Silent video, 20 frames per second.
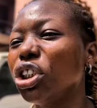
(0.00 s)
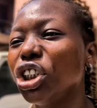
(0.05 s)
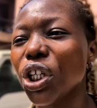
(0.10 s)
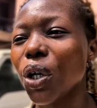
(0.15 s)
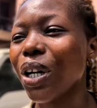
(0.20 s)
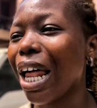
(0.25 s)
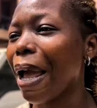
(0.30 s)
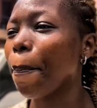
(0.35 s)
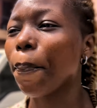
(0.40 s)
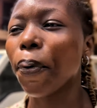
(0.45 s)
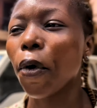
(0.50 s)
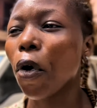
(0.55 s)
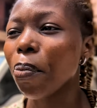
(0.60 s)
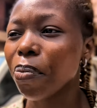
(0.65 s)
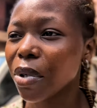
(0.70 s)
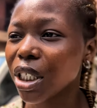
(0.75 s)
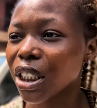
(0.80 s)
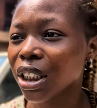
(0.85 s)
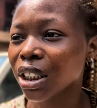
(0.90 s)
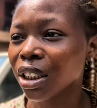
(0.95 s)
jail, I
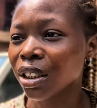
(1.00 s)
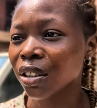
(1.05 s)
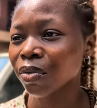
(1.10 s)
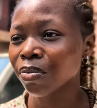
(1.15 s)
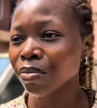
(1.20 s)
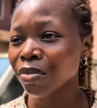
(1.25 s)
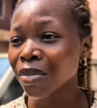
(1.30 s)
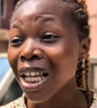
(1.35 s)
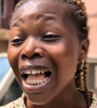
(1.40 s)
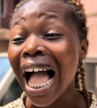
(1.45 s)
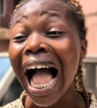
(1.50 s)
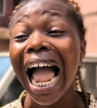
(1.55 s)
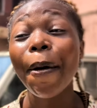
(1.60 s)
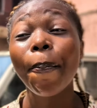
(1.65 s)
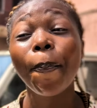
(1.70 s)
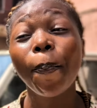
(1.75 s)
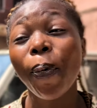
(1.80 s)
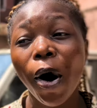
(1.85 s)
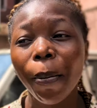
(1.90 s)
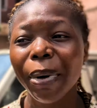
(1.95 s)
promise. I
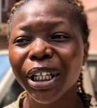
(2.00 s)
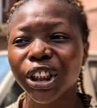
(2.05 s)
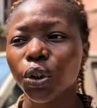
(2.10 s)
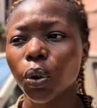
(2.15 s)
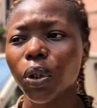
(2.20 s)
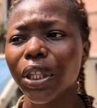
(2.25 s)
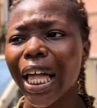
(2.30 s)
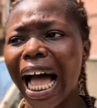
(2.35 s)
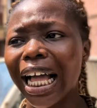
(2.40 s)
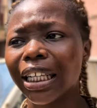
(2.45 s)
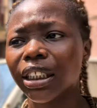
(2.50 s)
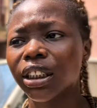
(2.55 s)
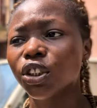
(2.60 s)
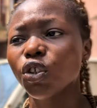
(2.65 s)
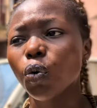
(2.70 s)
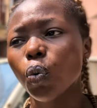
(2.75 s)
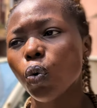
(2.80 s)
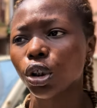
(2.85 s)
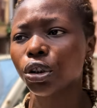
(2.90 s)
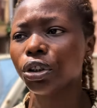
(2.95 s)
promise you that
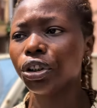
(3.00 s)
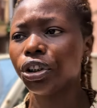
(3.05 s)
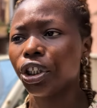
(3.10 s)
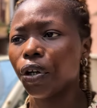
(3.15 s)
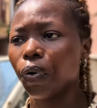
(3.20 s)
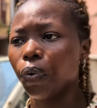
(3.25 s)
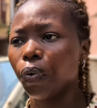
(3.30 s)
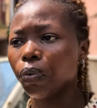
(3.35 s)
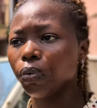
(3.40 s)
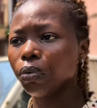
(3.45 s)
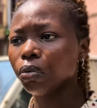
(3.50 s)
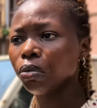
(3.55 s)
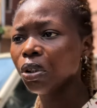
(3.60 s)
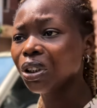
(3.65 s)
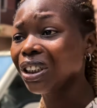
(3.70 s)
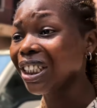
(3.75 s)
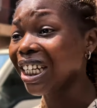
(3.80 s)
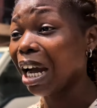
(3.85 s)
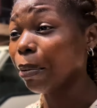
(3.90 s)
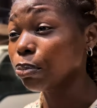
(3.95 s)
you will go to jail.
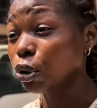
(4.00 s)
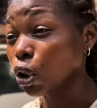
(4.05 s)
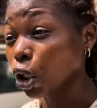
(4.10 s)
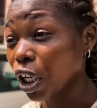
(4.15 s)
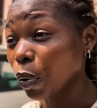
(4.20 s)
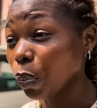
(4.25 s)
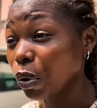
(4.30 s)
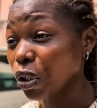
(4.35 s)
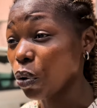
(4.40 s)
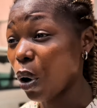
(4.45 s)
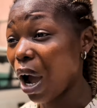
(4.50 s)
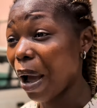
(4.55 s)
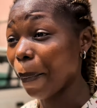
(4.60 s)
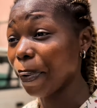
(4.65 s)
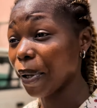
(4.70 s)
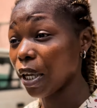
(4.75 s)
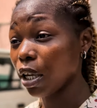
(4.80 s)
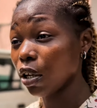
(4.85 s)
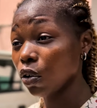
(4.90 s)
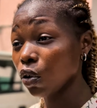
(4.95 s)
You think I'm joking with you,
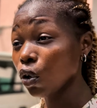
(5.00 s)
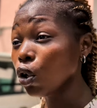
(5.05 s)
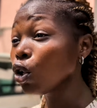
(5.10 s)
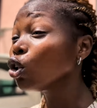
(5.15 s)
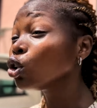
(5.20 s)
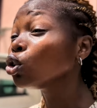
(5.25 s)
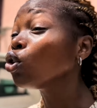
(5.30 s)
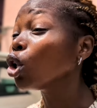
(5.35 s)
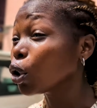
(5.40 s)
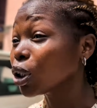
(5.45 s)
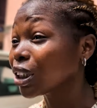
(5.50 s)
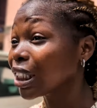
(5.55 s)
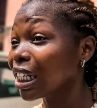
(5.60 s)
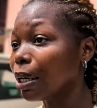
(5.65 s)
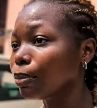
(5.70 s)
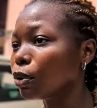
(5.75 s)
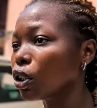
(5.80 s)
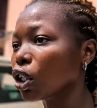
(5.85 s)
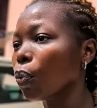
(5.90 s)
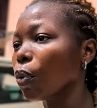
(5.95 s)
Happy? No, you think
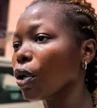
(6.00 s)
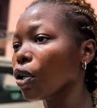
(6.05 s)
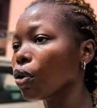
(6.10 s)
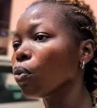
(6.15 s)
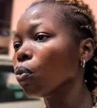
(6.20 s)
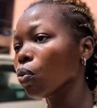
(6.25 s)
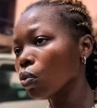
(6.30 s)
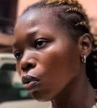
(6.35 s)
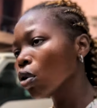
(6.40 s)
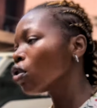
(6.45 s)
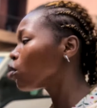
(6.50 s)
I'm joking with you.